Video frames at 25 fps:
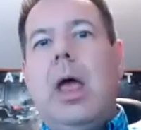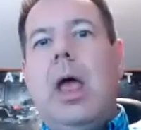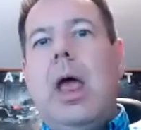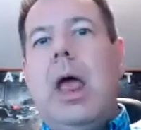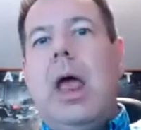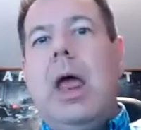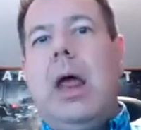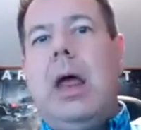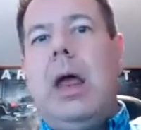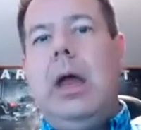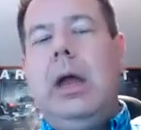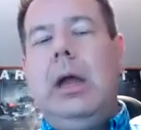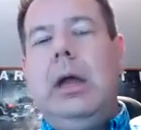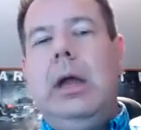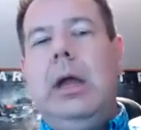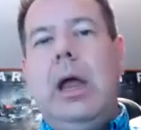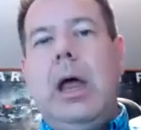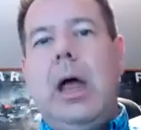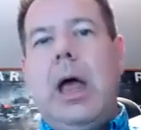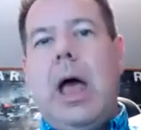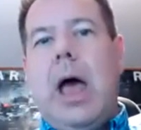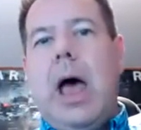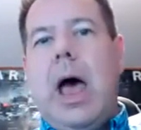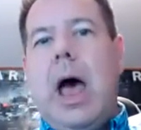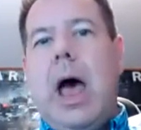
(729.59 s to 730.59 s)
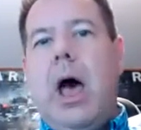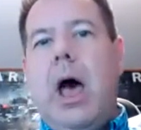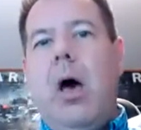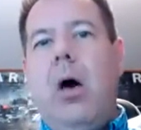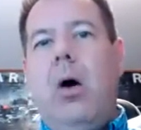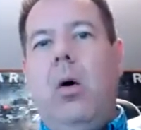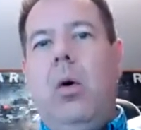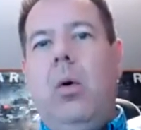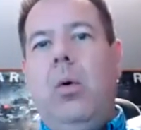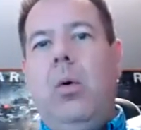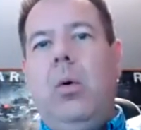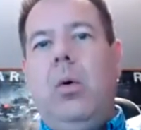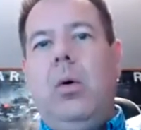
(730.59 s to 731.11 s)
and
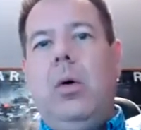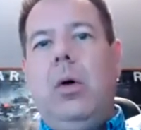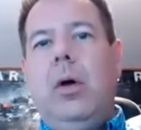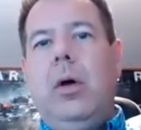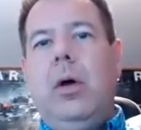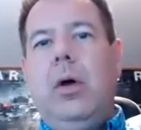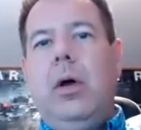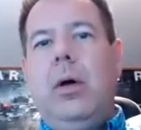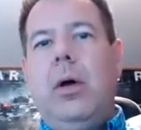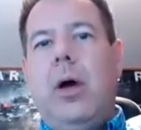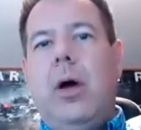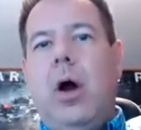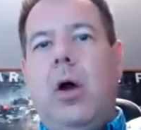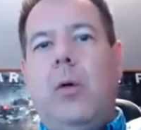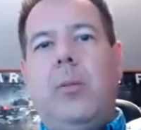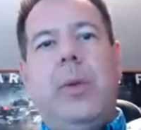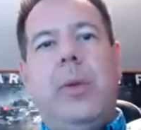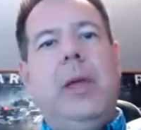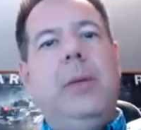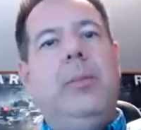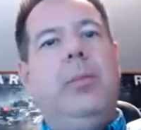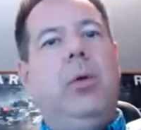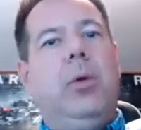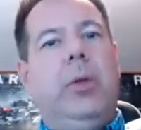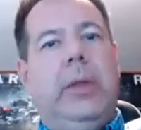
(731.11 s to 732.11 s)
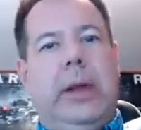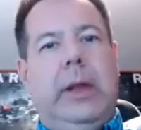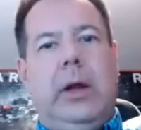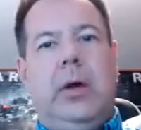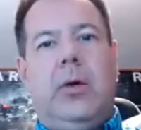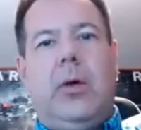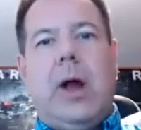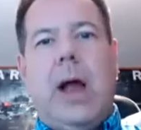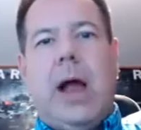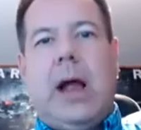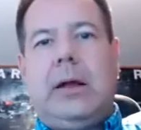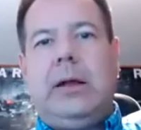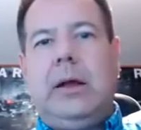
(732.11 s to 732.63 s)
how are people
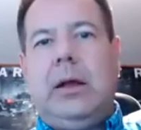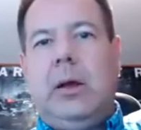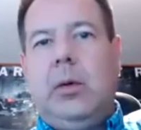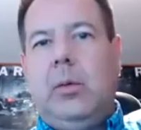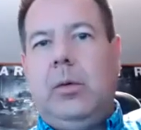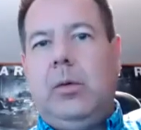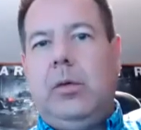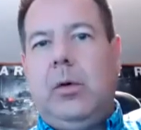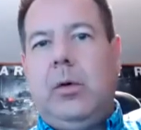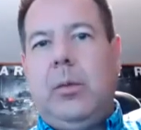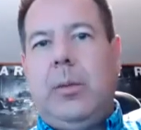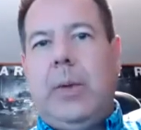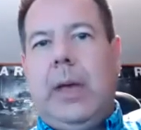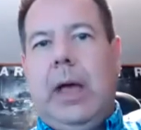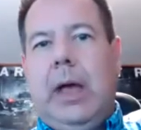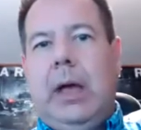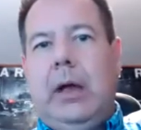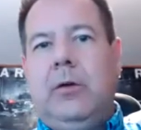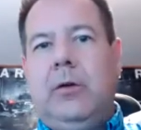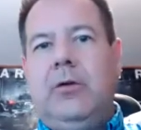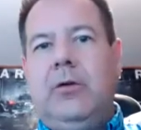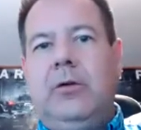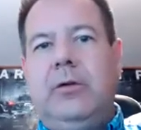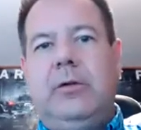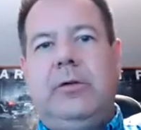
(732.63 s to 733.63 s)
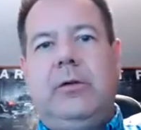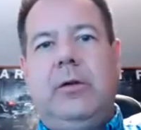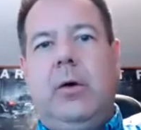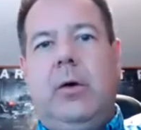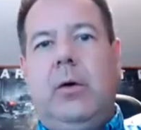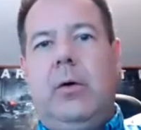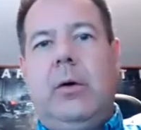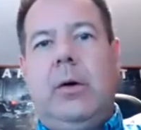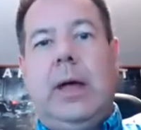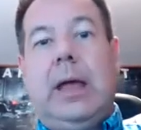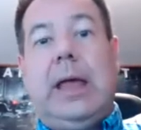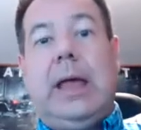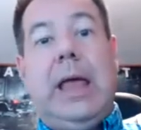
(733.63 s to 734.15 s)
interacting with your page.
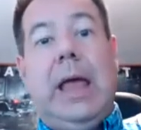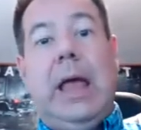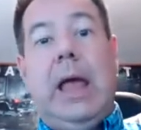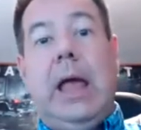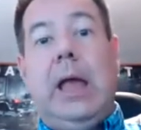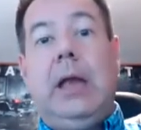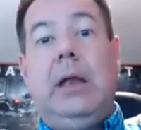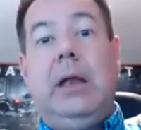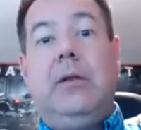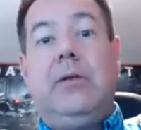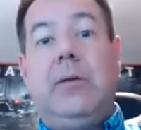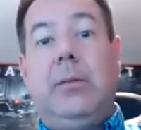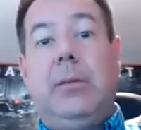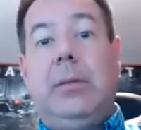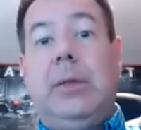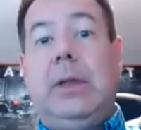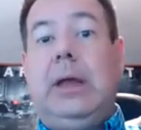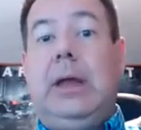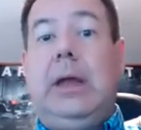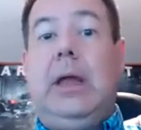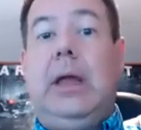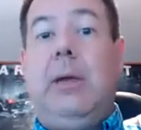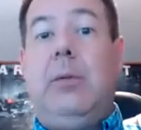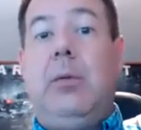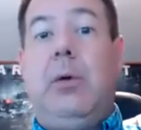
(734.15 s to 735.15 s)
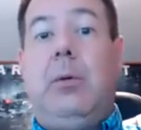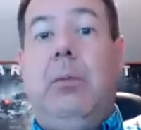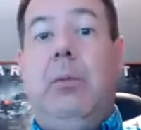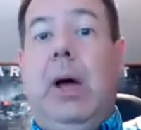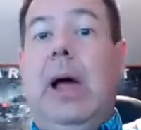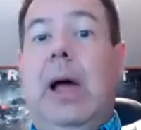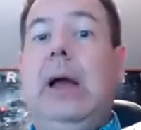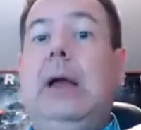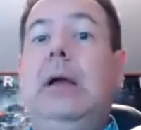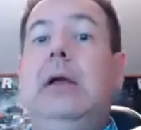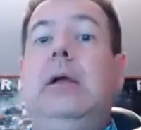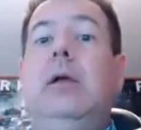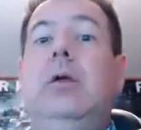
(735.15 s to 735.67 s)
So again, something to keep in
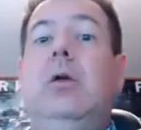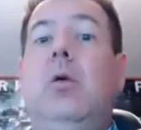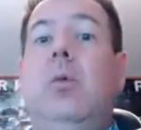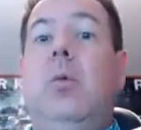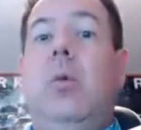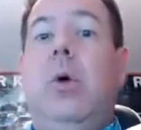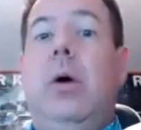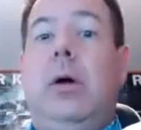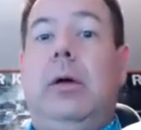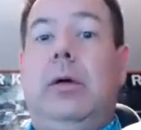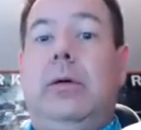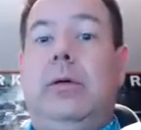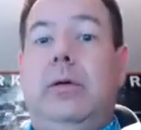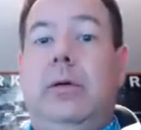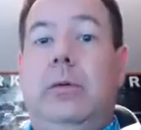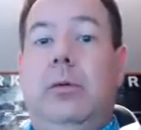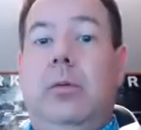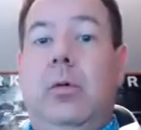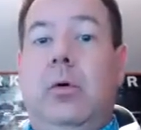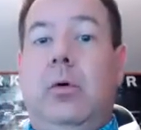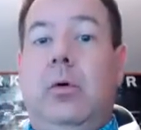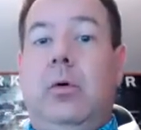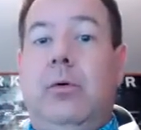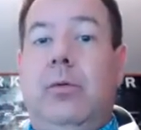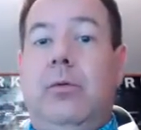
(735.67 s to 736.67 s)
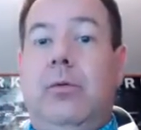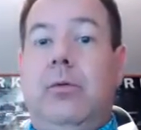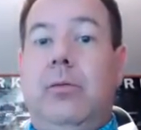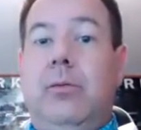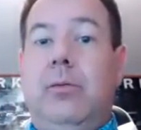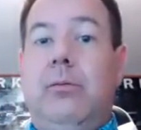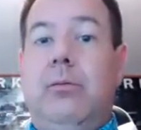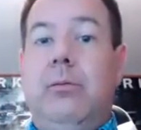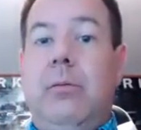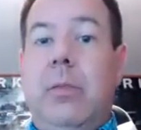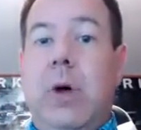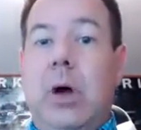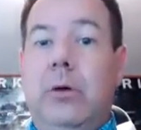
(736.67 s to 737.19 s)
mind, you want to move
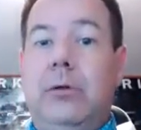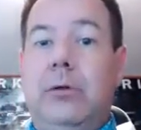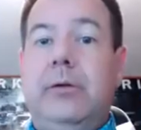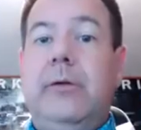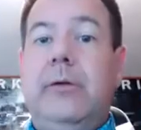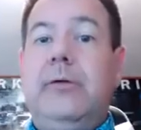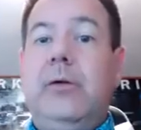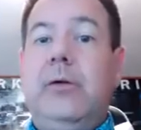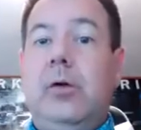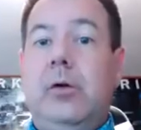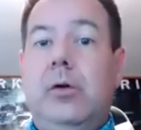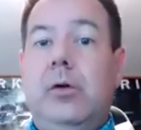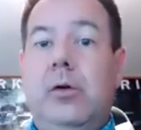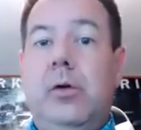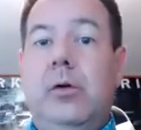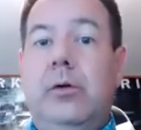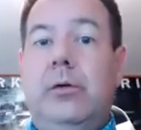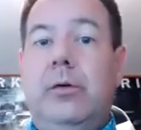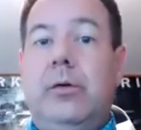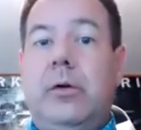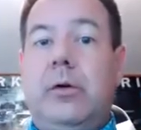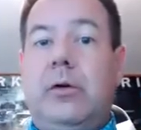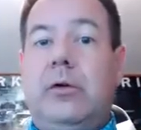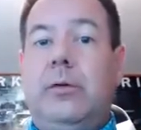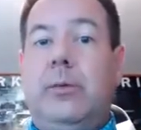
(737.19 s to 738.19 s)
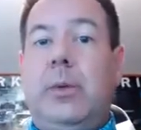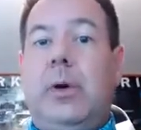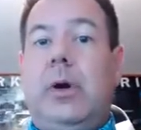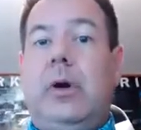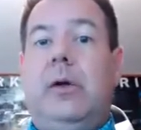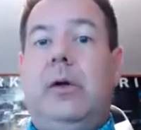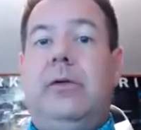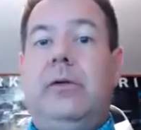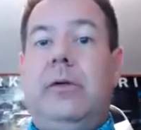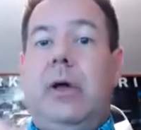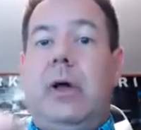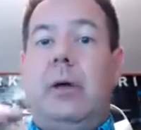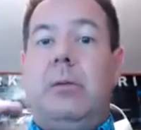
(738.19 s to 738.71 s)
most of your user
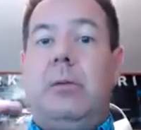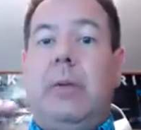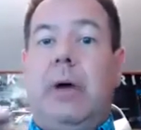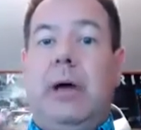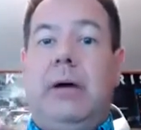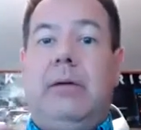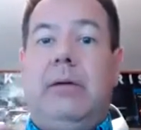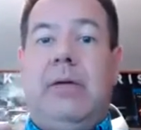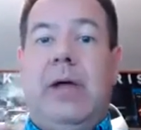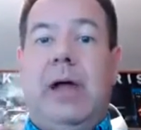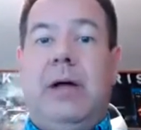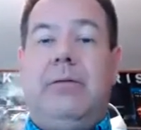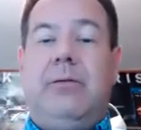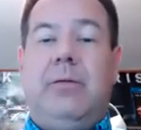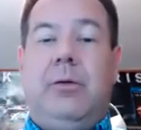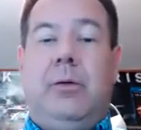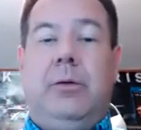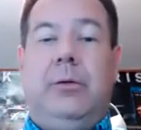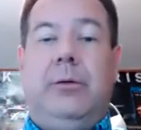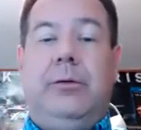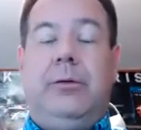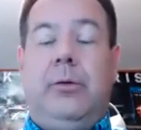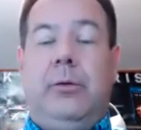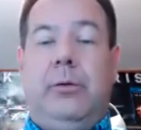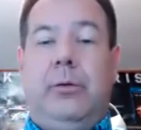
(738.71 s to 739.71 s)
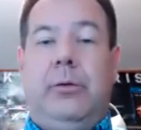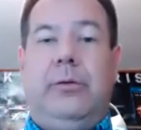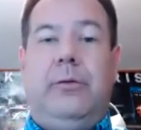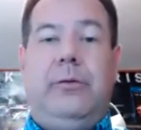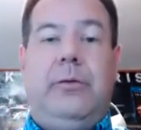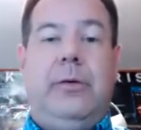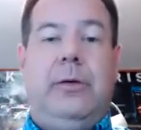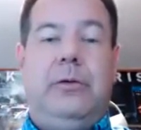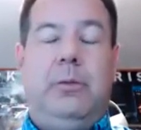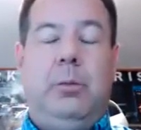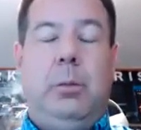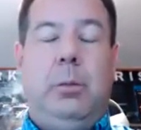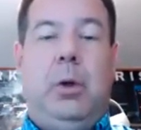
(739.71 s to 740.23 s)
experience above that fold so it's
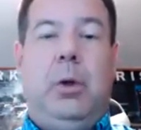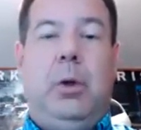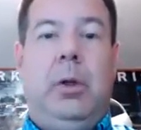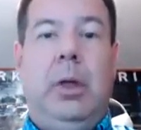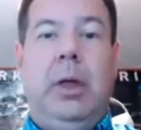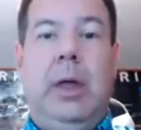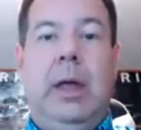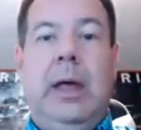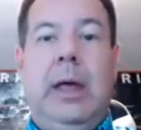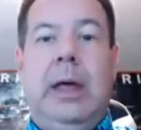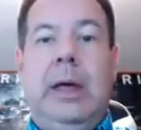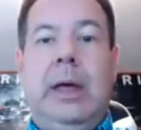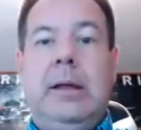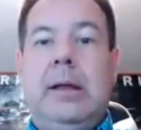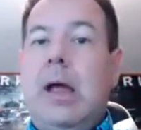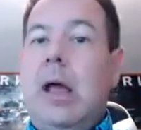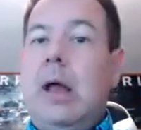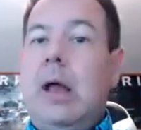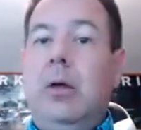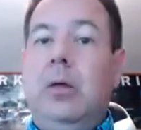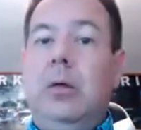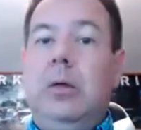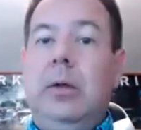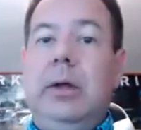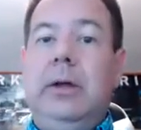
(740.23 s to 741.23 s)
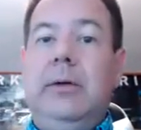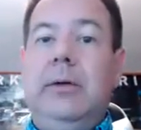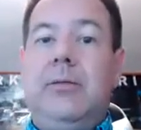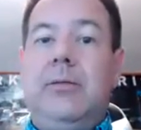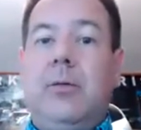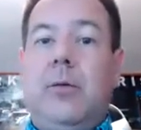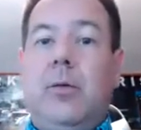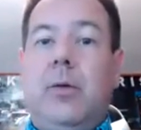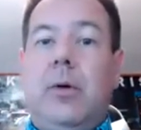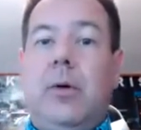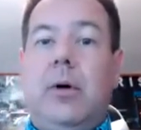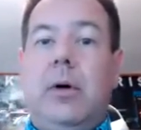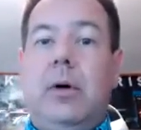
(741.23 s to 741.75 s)
visible, not only
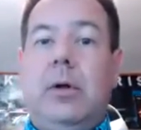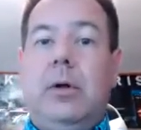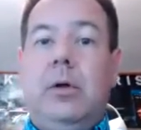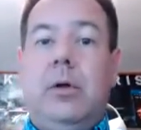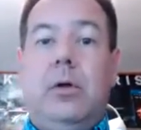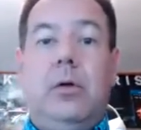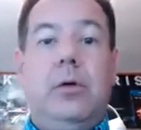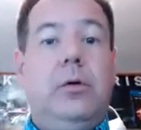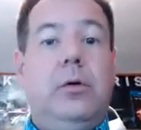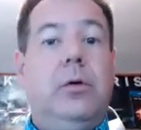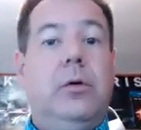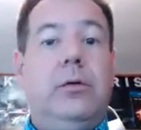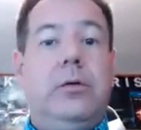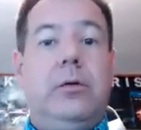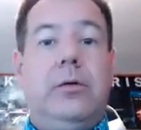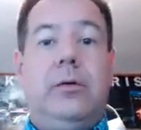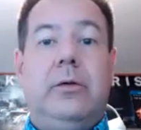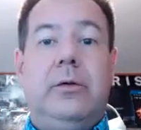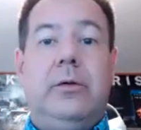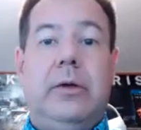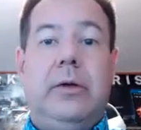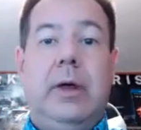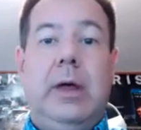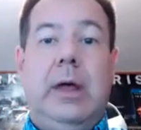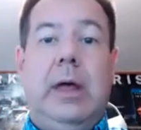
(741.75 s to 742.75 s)
for your users